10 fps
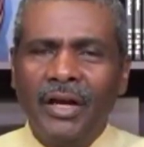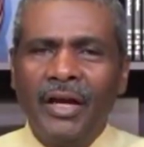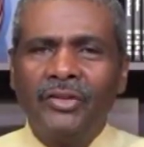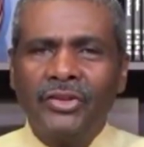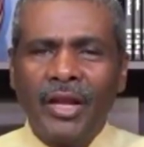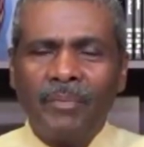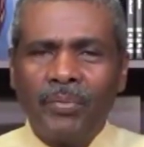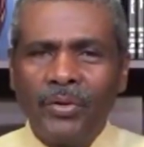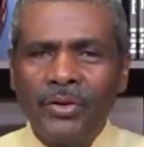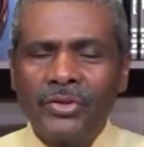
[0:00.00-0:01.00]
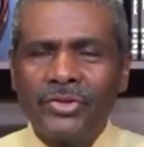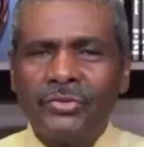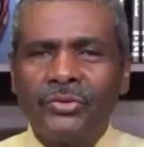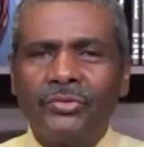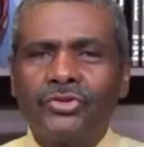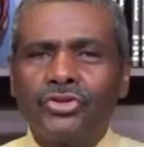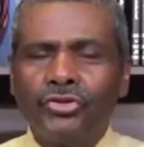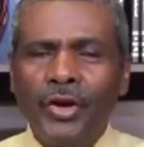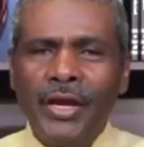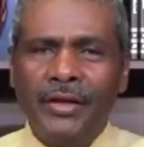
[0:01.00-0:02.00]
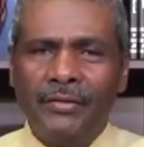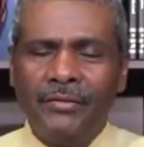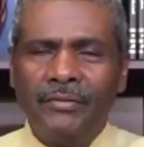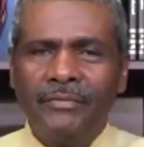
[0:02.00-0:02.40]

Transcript: And to that personal trainer,